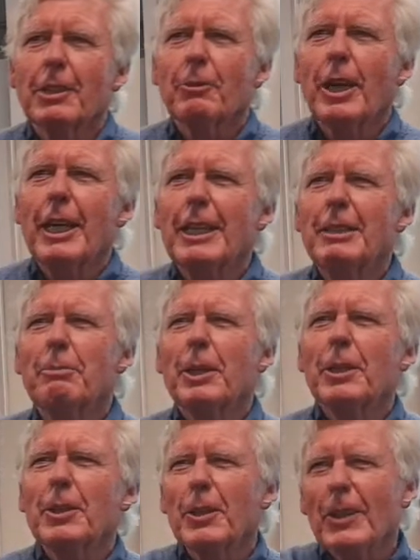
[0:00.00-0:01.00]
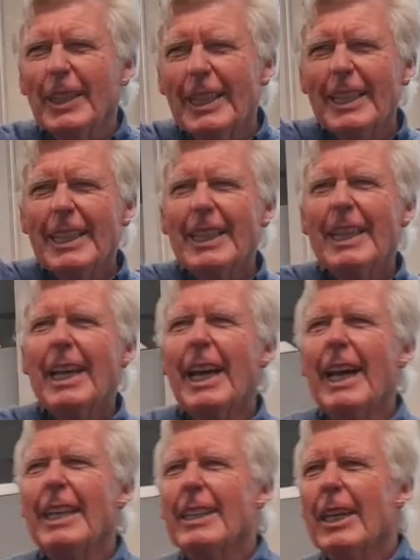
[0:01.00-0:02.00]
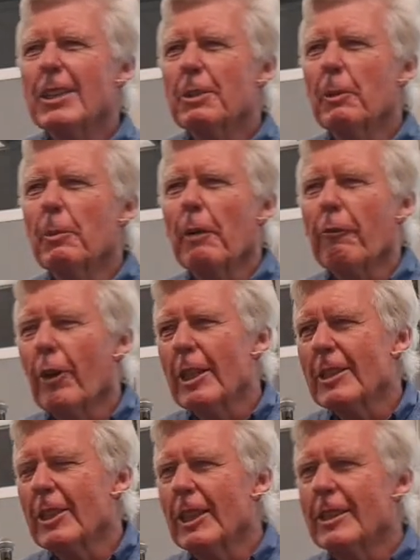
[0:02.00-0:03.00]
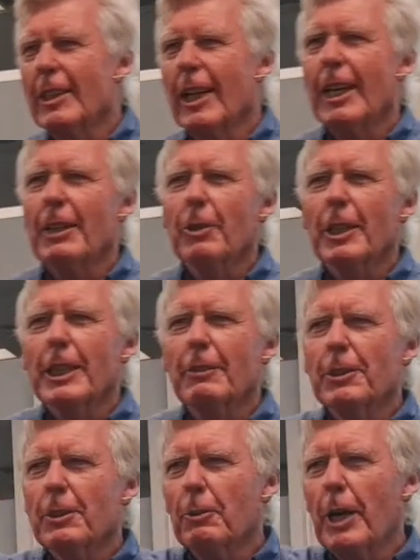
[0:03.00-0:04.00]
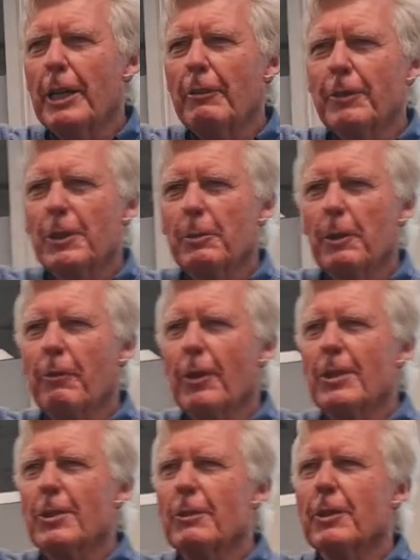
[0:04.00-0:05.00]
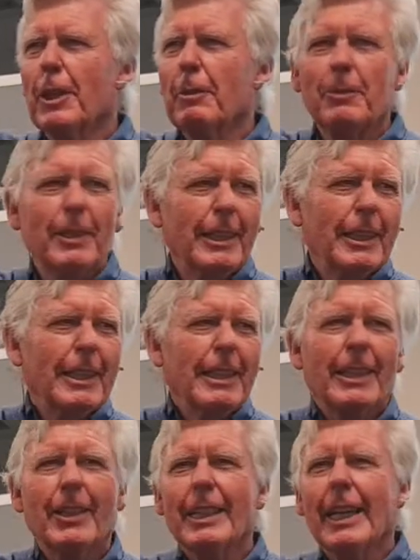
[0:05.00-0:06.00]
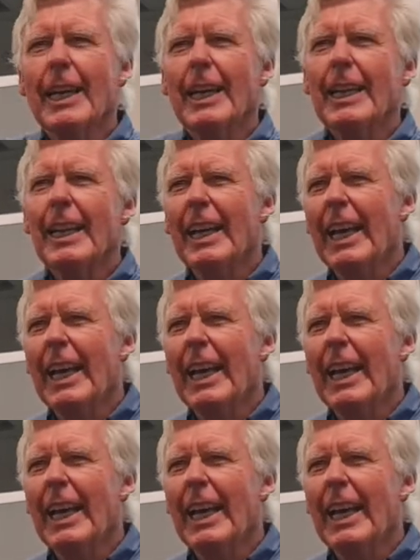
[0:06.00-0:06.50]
Lorraine Beardall. And some of my friends here today. You want to give us a wave? Some of our friends who've come? Okay.